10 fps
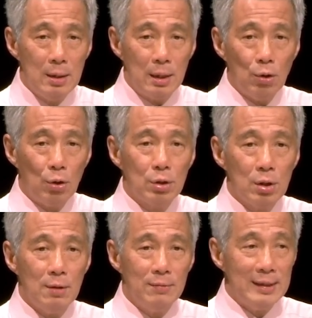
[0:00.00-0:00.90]
the
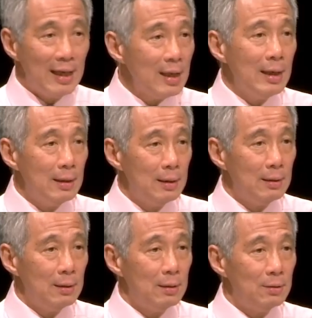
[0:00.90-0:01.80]
daughter of another
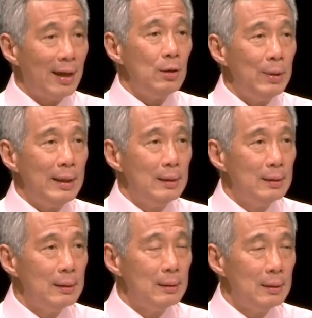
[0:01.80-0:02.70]
right-wing